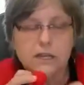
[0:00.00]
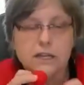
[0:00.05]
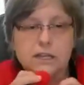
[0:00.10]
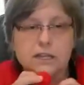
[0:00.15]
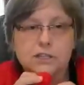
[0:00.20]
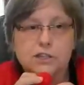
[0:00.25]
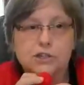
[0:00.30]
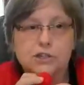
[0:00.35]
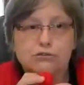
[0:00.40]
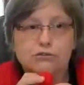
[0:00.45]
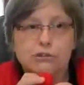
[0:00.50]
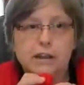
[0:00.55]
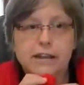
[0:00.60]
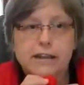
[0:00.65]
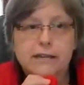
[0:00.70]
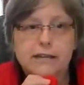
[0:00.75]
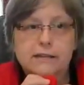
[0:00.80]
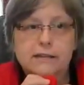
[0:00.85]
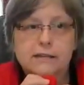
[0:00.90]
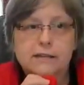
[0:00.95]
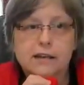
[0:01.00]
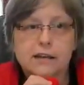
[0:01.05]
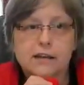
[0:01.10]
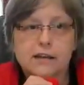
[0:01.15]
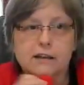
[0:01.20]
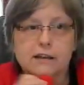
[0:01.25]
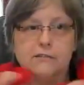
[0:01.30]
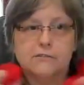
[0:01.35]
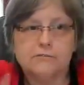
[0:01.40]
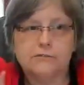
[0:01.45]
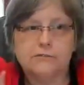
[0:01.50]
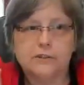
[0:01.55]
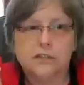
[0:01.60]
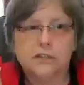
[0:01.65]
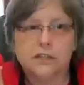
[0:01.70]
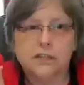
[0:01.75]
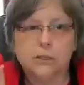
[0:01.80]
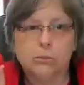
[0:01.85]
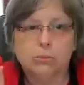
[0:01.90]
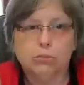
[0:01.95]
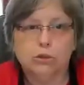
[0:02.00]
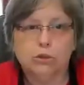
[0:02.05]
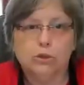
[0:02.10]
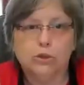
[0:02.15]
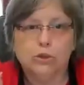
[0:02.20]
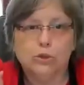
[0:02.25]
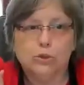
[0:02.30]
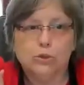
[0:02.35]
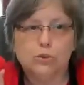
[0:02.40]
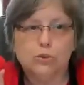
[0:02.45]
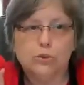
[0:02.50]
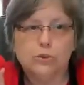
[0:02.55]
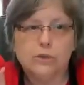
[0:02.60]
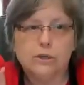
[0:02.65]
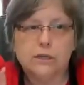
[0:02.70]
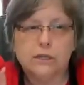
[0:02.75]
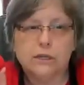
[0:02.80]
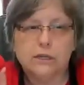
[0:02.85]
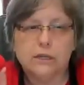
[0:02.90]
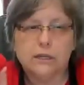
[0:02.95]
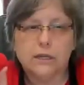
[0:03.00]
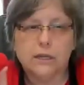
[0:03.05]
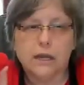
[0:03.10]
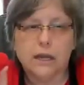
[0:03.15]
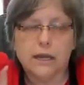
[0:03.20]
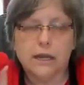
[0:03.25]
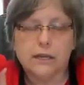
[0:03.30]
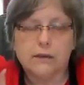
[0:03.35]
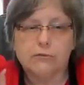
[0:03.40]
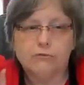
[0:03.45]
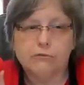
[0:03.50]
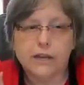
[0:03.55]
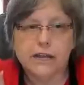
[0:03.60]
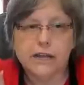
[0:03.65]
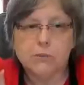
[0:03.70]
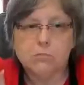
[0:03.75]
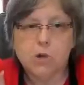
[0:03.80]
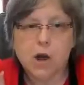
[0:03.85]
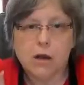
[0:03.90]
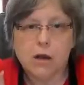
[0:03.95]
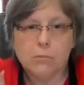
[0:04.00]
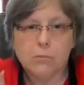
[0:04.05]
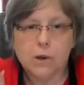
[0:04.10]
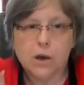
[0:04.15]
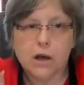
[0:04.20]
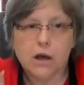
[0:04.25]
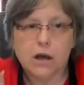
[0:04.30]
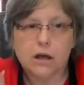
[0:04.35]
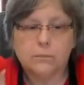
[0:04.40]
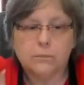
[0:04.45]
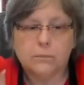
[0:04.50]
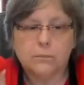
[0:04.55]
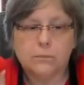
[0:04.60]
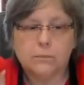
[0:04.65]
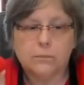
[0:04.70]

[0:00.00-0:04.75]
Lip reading: strand of blue and red pom-pom,